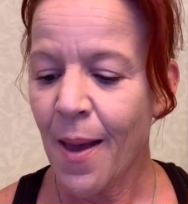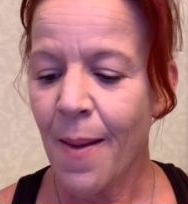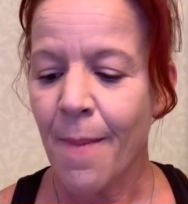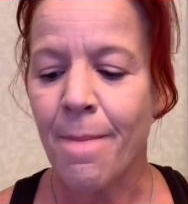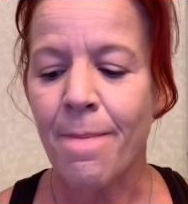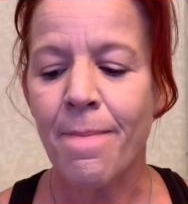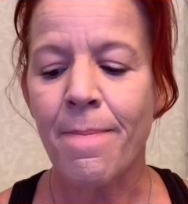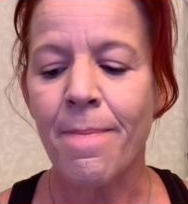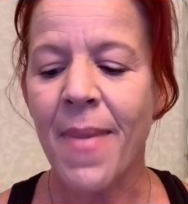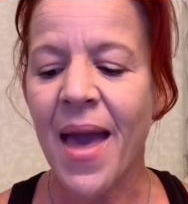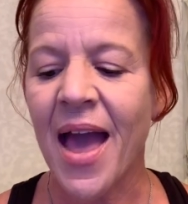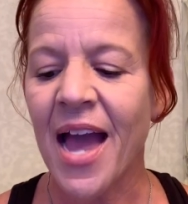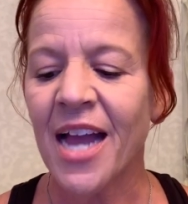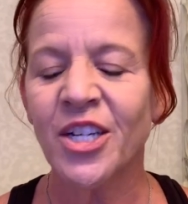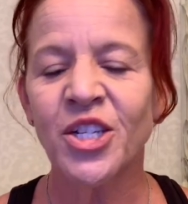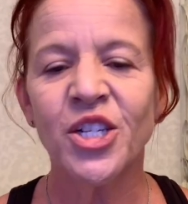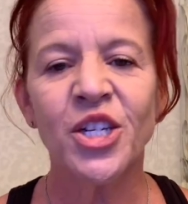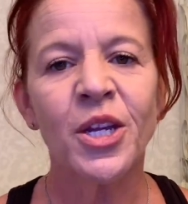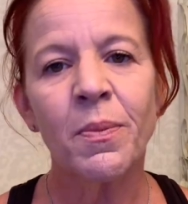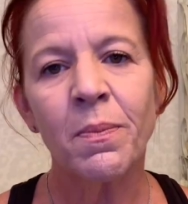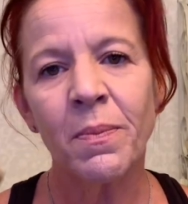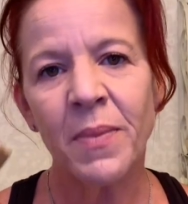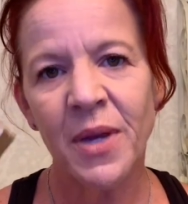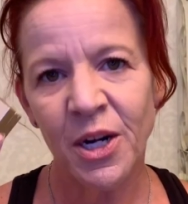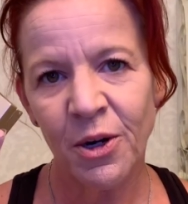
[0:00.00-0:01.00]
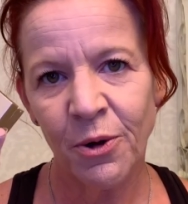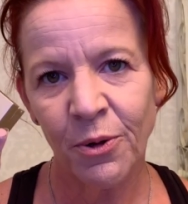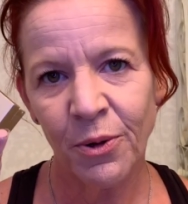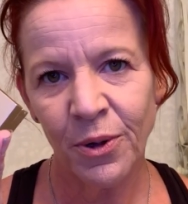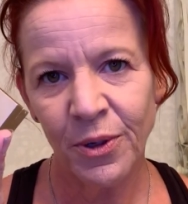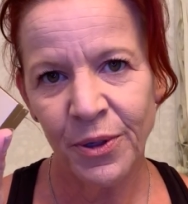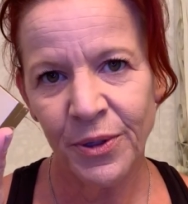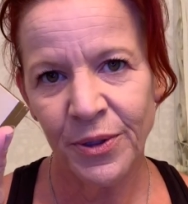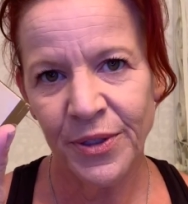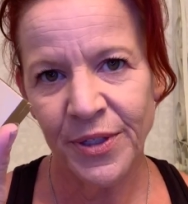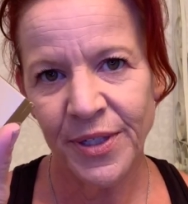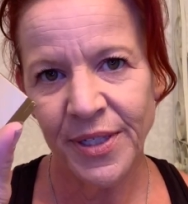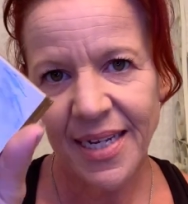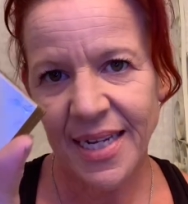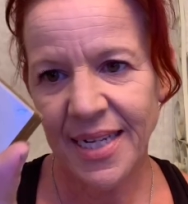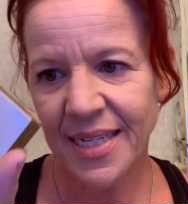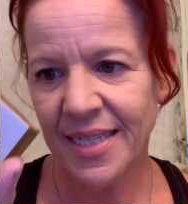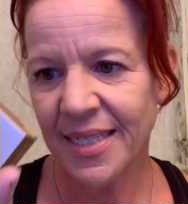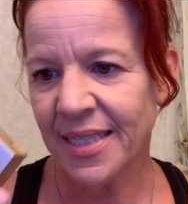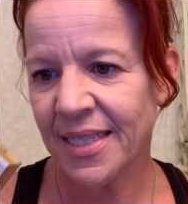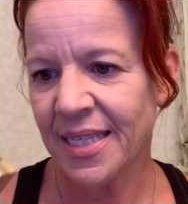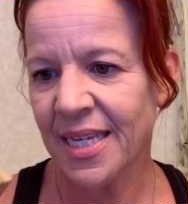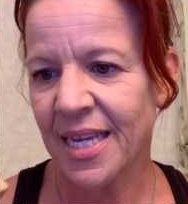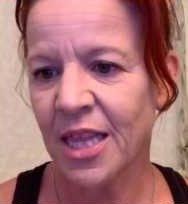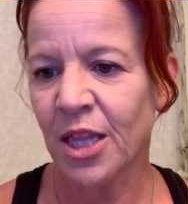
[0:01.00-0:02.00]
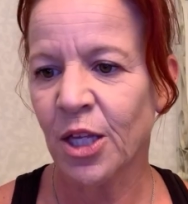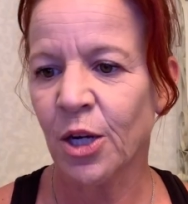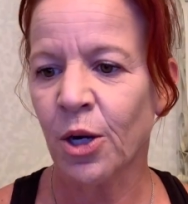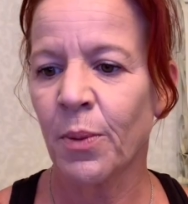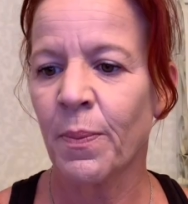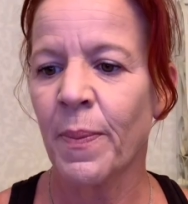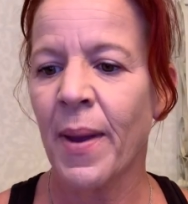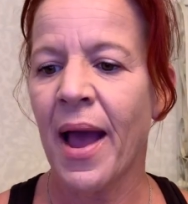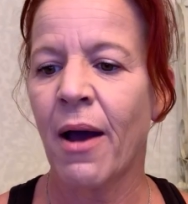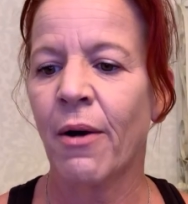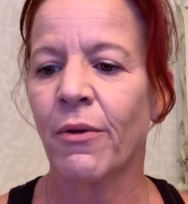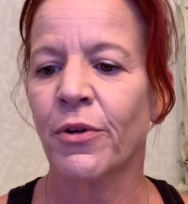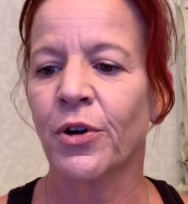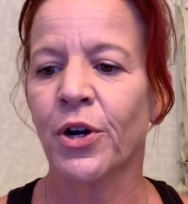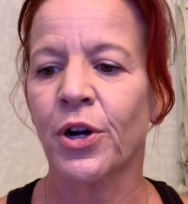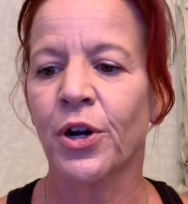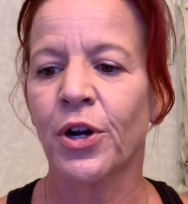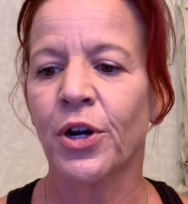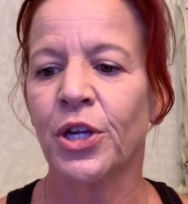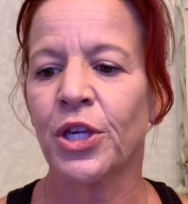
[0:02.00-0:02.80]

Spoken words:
Magic Minerals Concealer Powder,